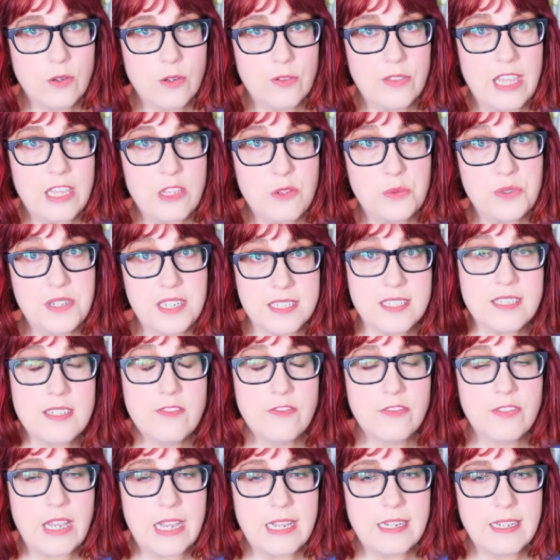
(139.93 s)
or that you
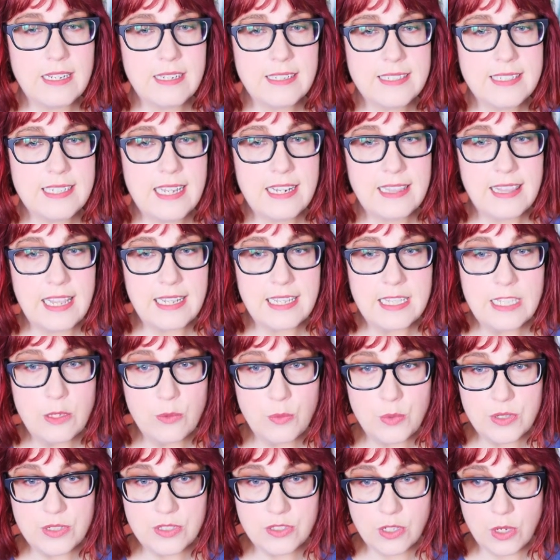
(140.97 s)
disinvited said that he
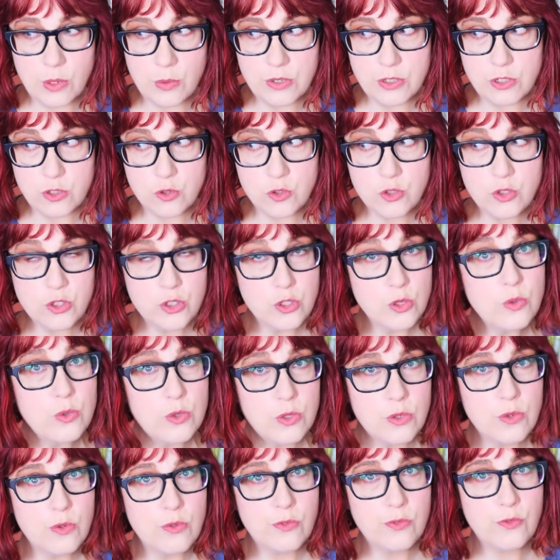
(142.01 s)
was going to sue
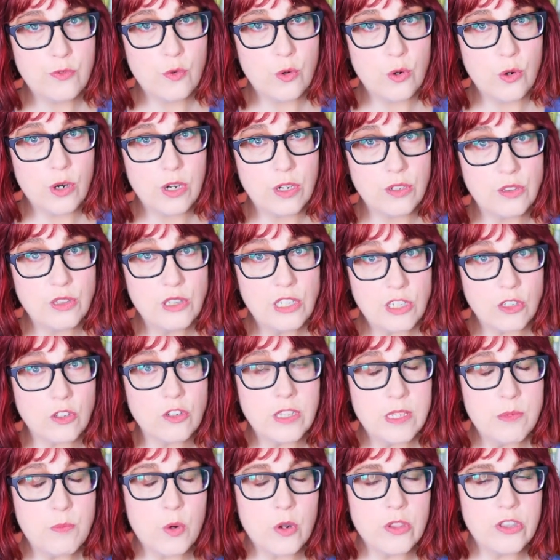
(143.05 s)
you for
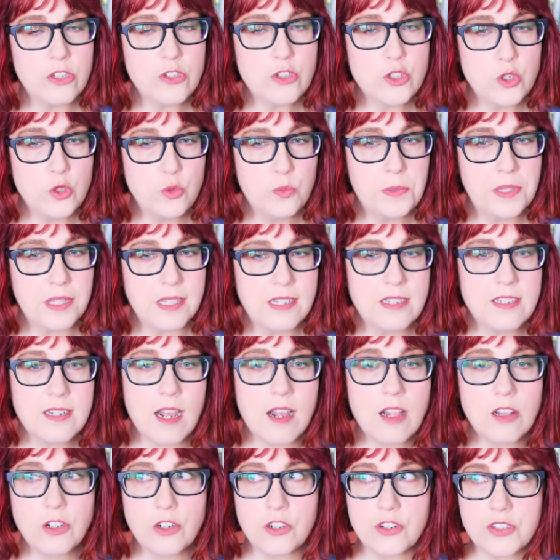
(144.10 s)
literally more than $2
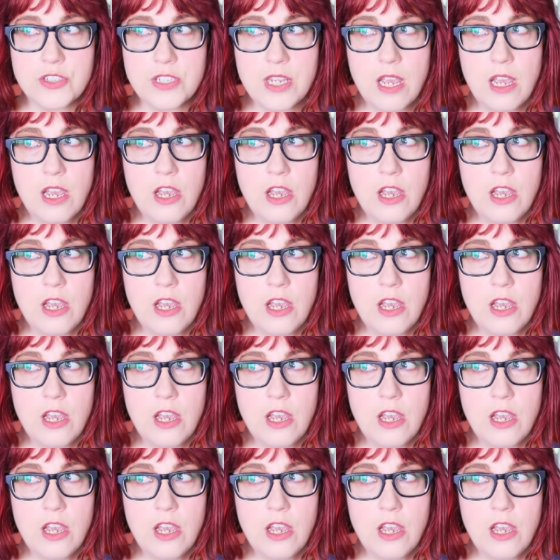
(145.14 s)
million,